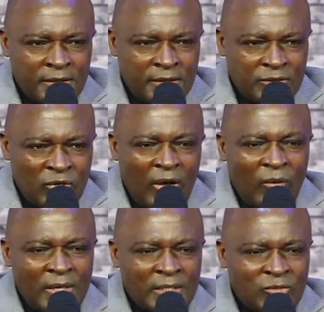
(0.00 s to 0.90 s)
So I
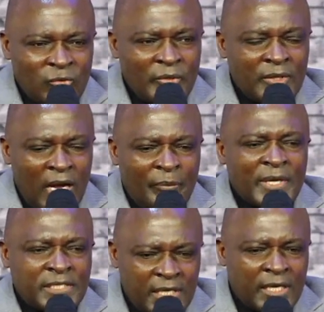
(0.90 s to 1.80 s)
wanted to be a
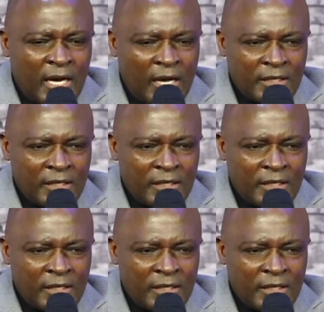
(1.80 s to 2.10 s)
partaker